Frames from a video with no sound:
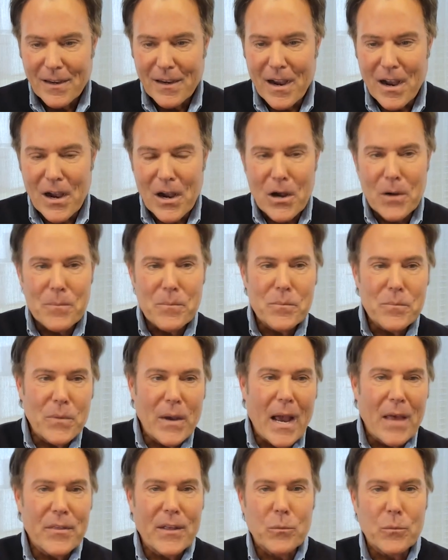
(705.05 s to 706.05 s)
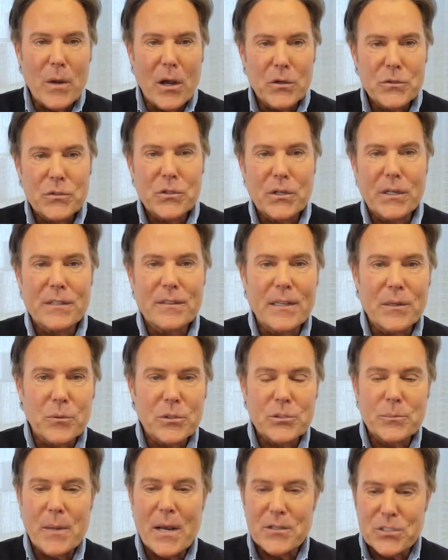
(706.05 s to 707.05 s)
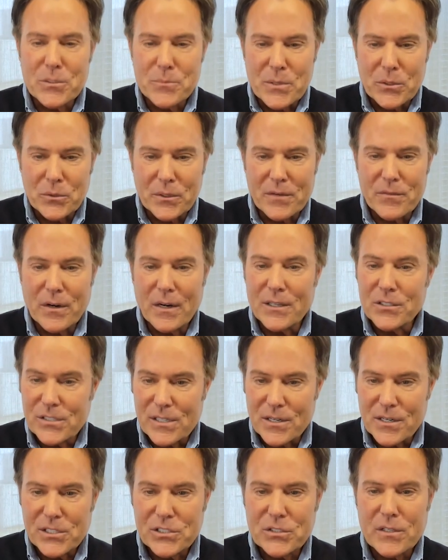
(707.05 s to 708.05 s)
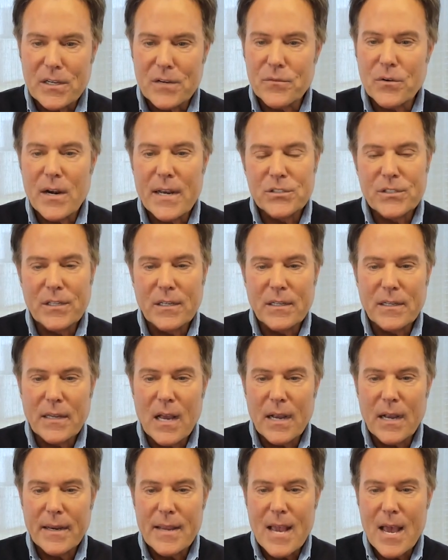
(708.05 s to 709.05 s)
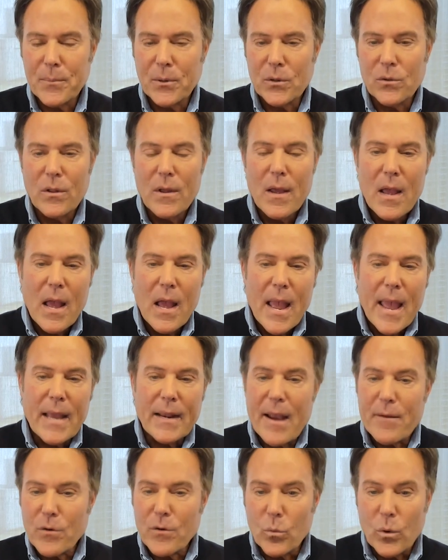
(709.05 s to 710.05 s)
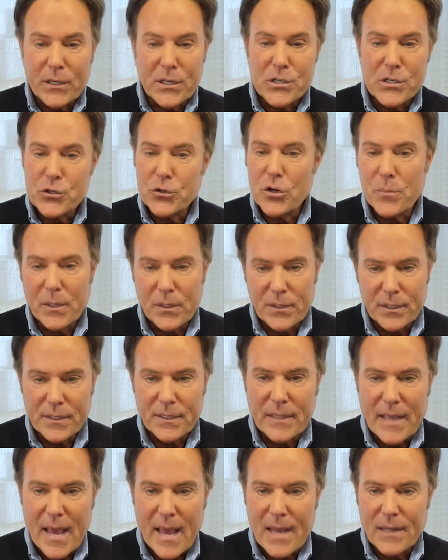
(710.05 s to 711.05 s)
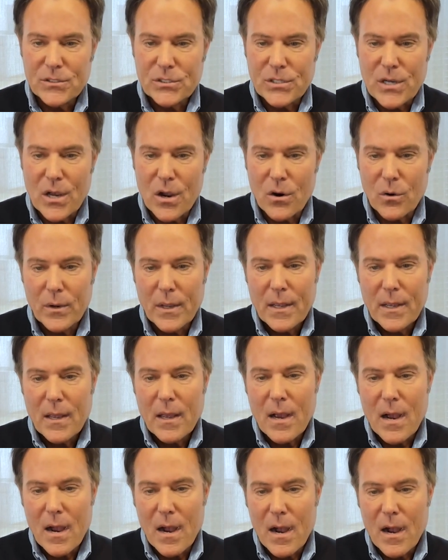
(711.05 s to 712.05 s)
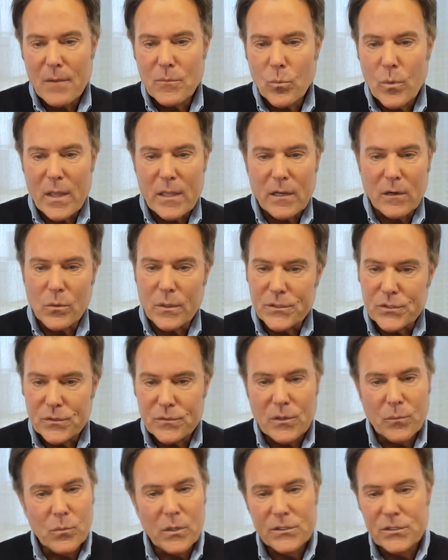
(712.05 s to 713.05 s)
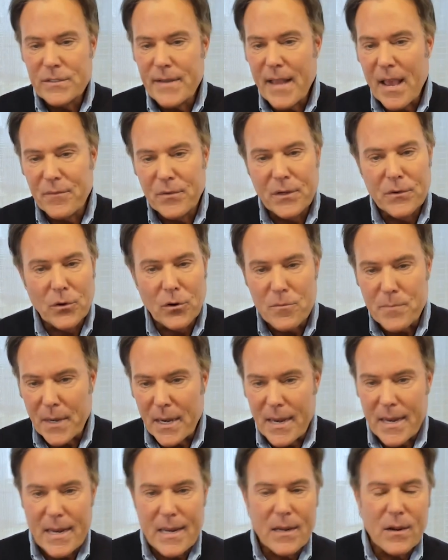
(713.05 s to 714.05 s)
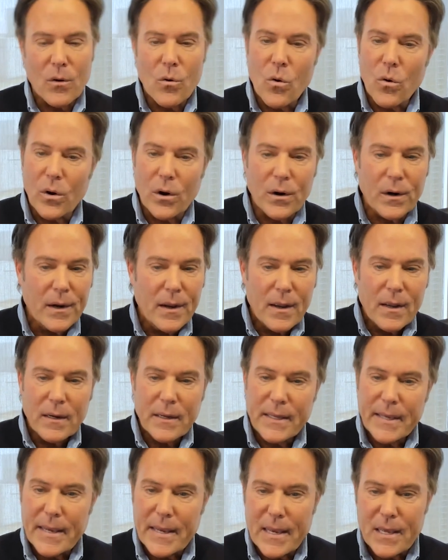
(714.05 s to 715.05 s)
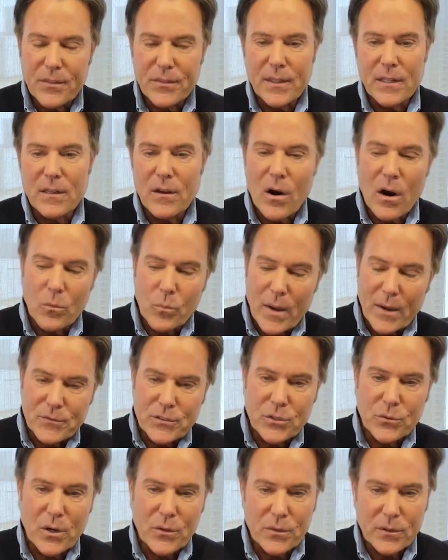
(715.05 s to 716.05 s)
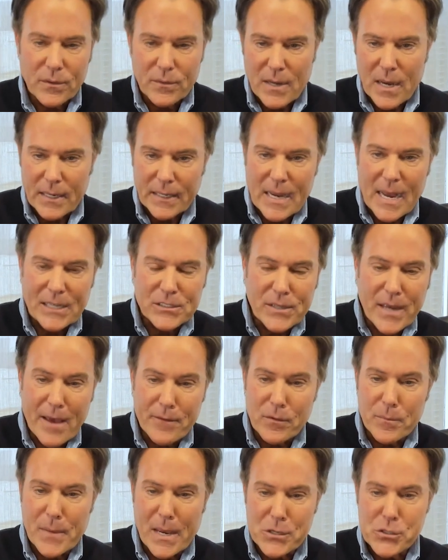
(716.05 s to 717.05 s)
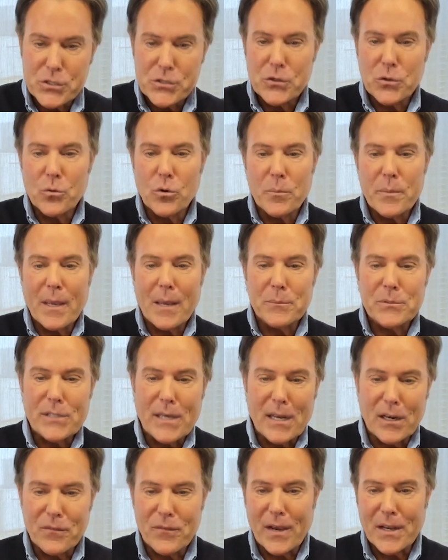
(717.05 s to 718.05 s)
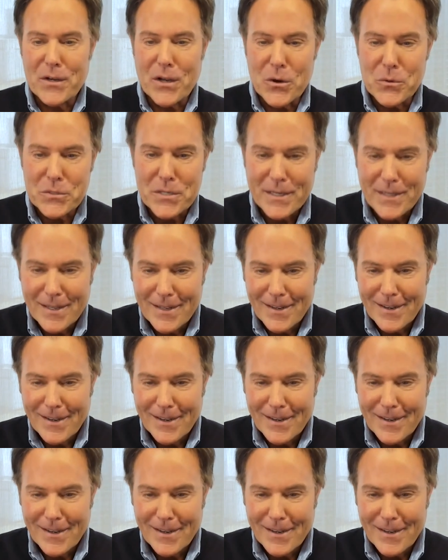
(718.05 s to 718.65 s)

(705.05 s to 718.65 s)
Um, I think we all took the responsibility very seriously of raising uh, capital, and everyone contributed to that. So um, whether it was it was Nevin or me or Keith, and uh, we have two other uh, guys I haven't mentioned who will be upset if I don't.